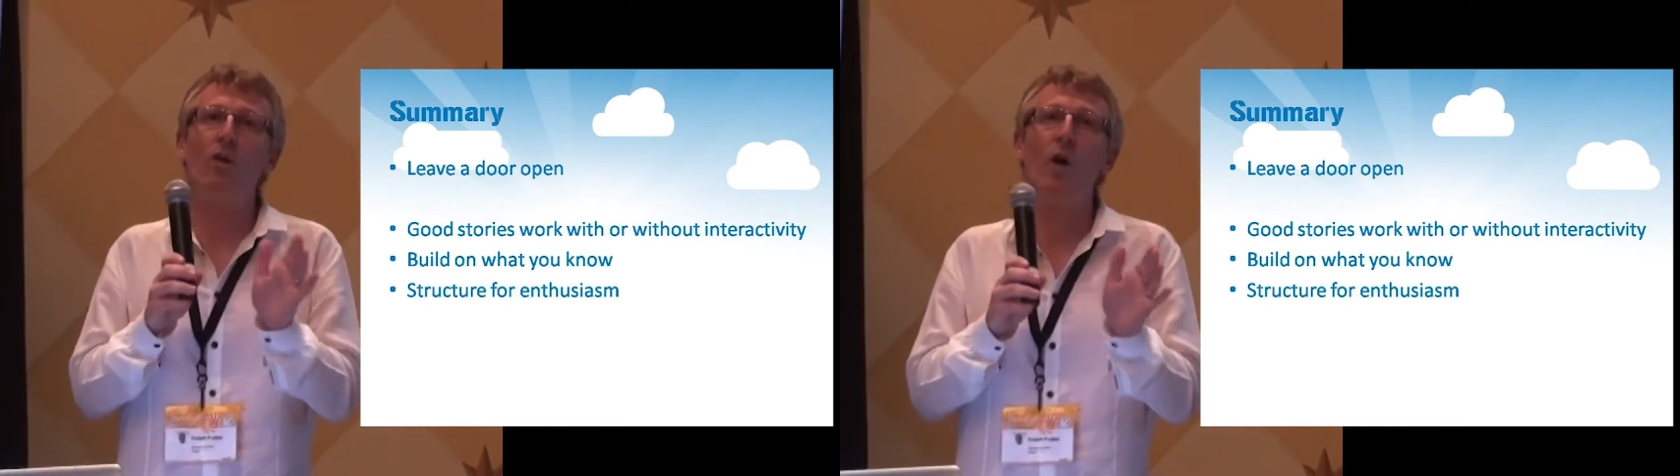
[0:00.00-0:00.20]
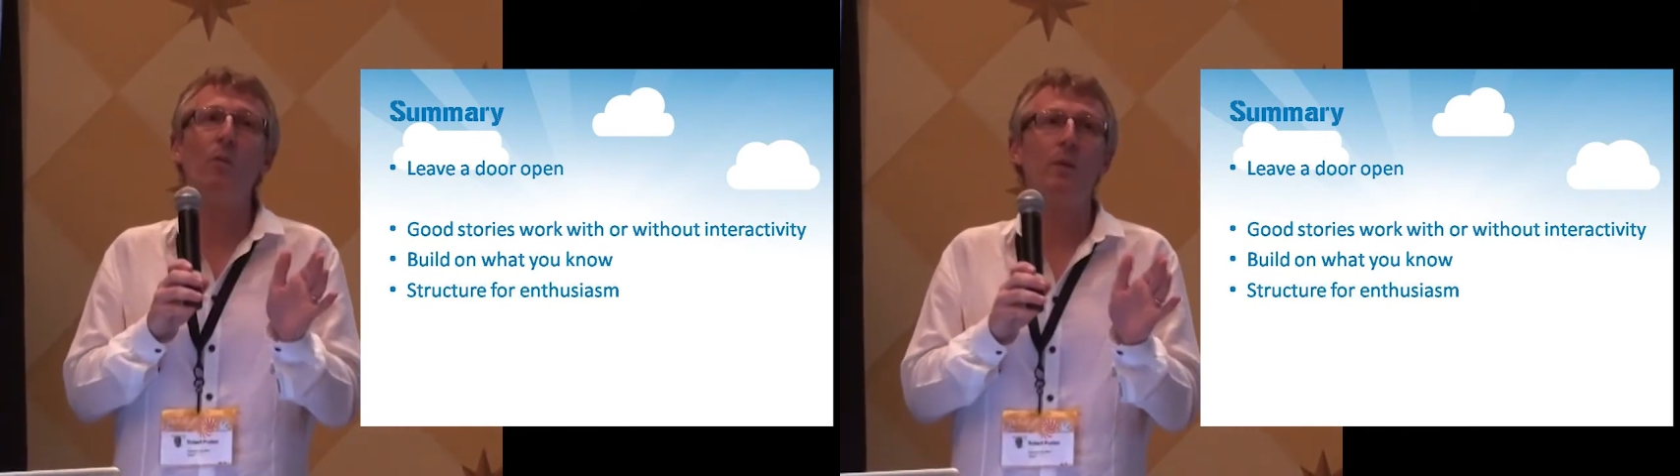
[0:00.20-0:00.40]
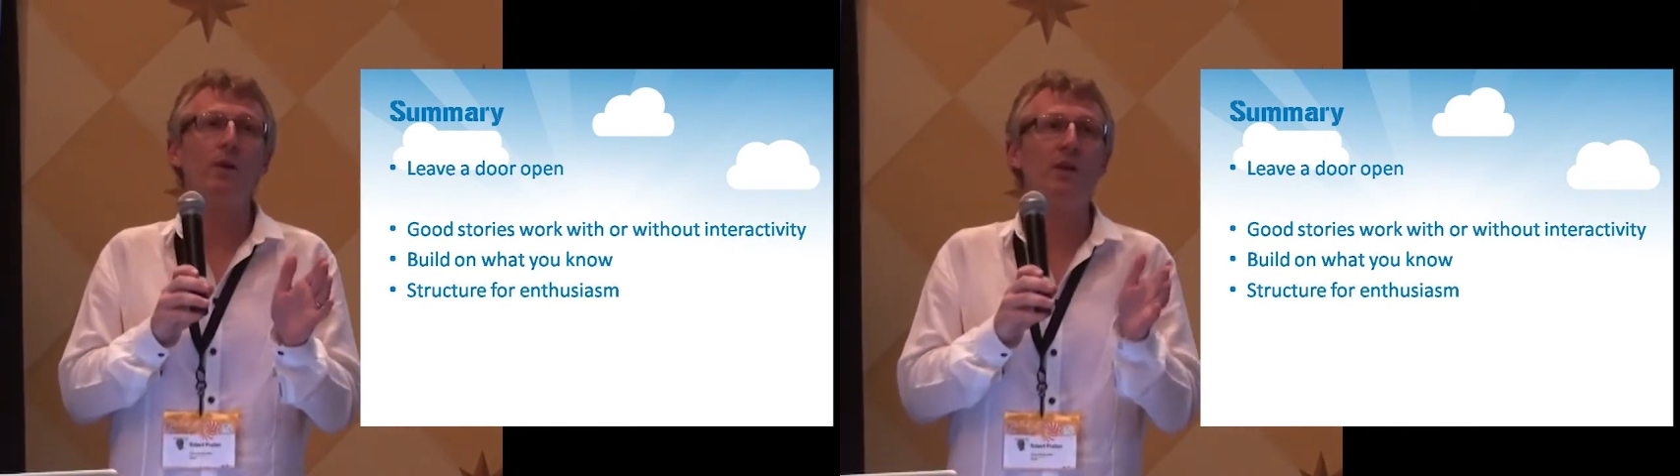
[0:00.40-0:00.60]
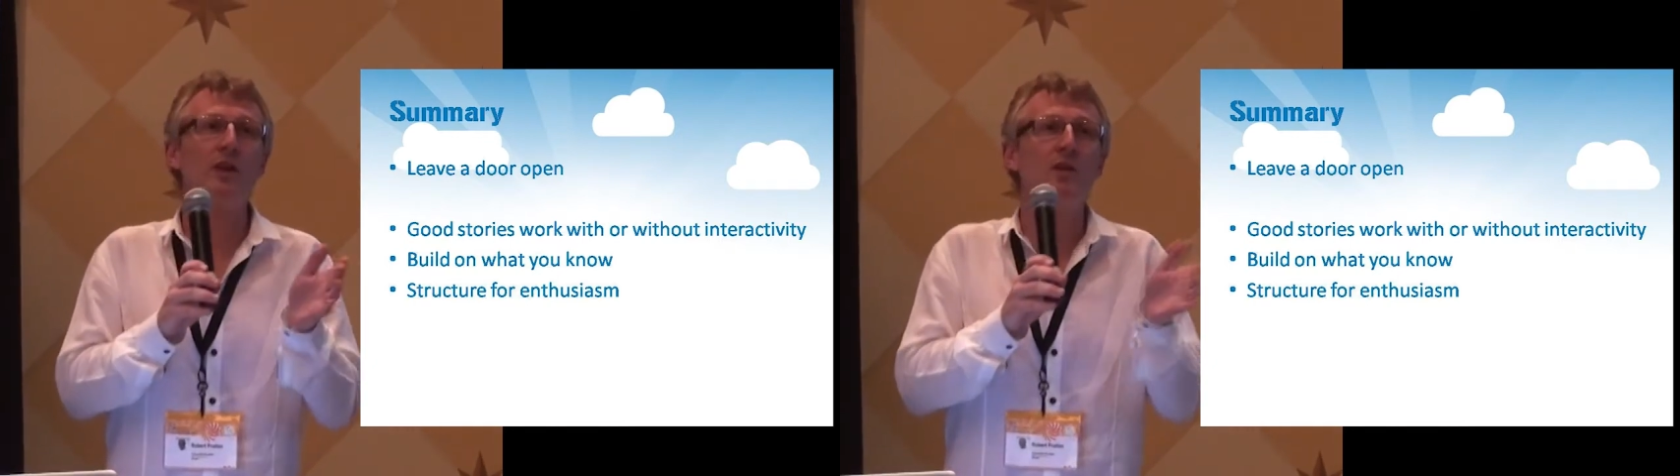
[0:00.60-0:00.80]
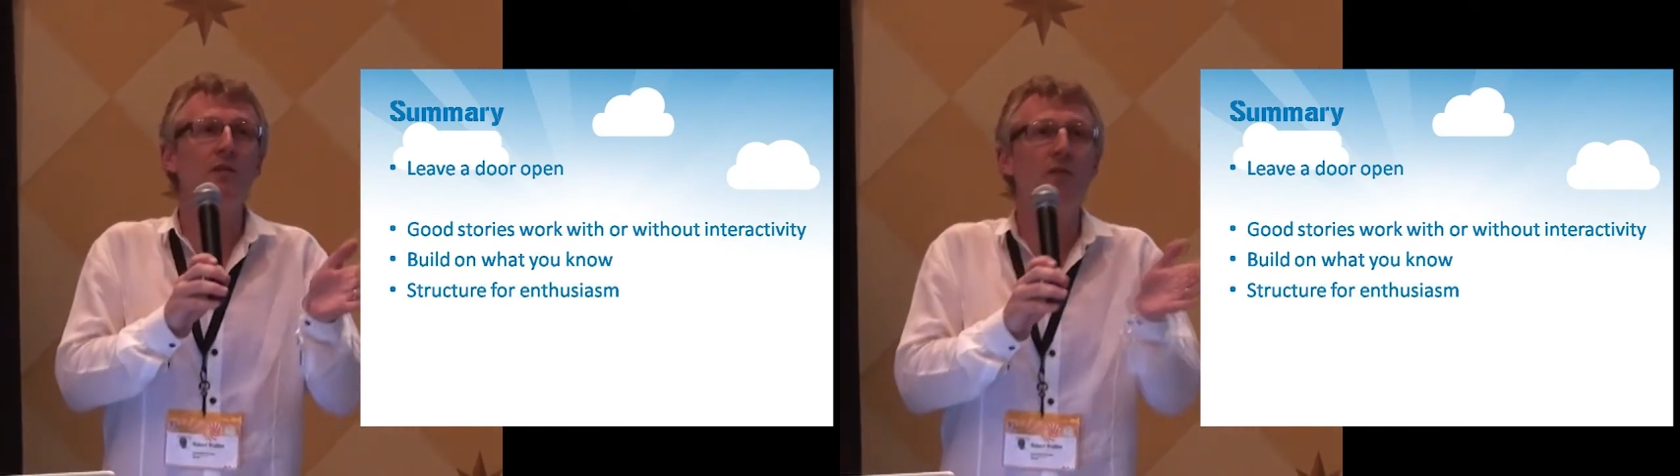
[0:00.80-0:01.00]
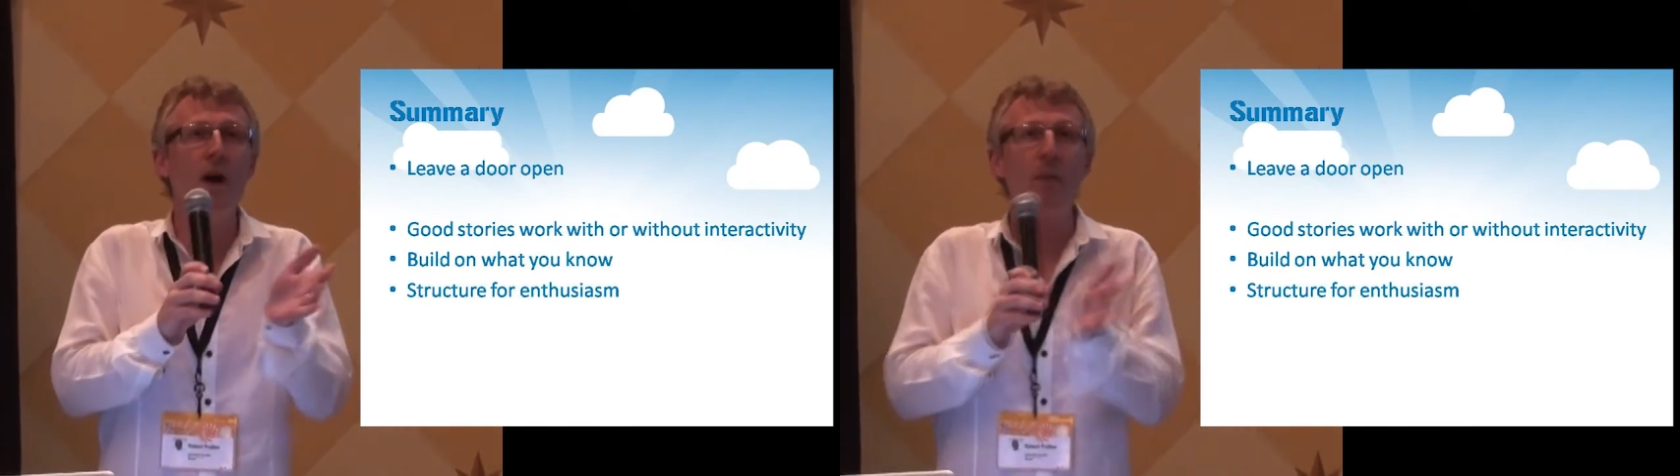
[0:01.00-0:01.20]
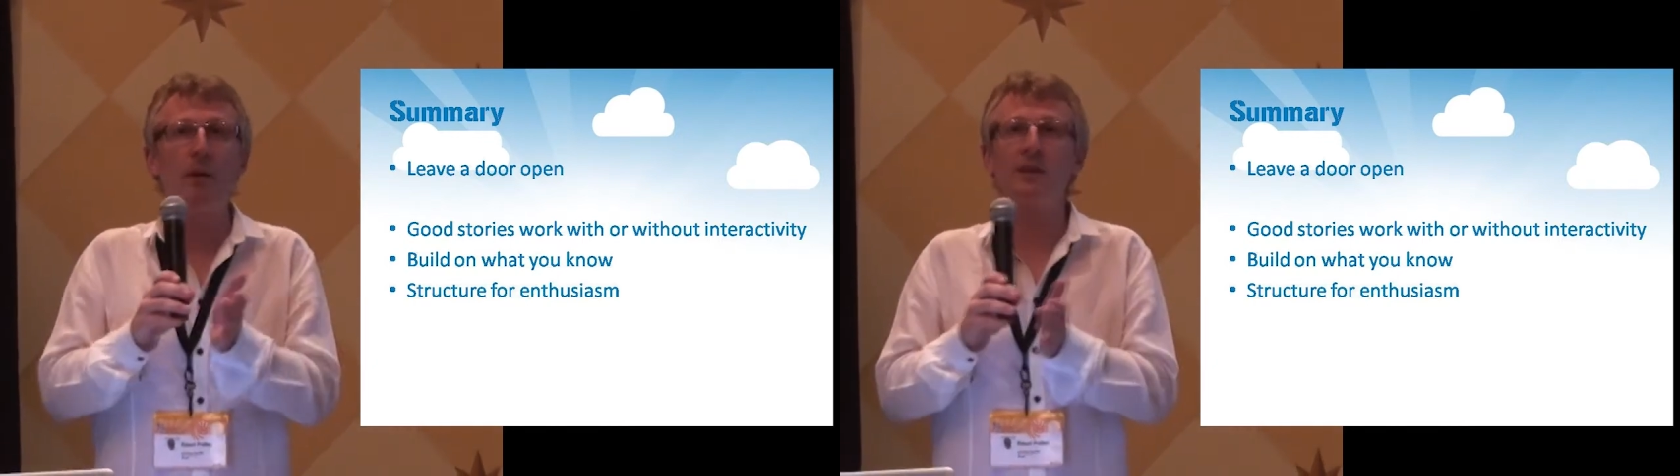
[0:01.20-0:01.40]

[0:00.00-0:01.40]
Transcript: door open, you need to invite